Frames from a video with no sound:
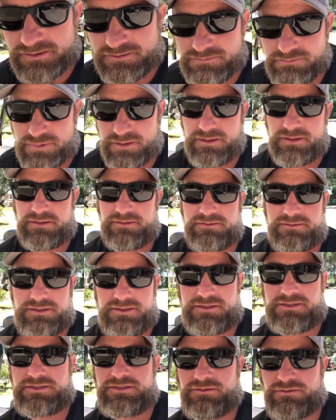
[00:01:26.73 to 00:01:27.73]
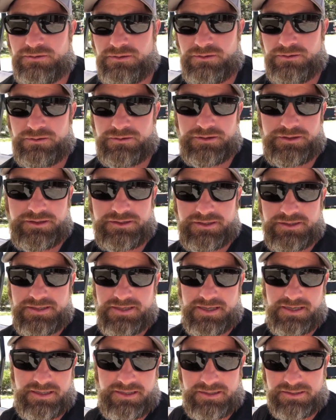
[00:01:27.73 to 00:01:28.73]
but it's still early in the
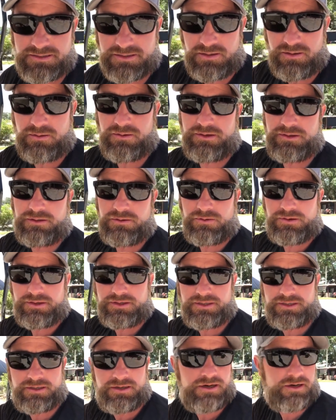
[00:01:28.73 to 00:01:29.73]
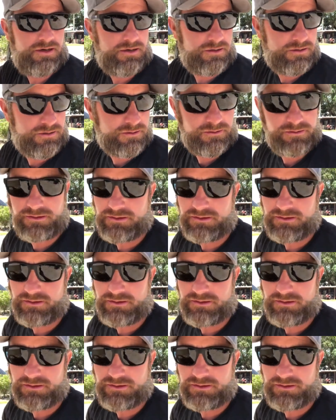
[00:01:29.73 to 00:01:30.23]
day. It's only going to get hotter.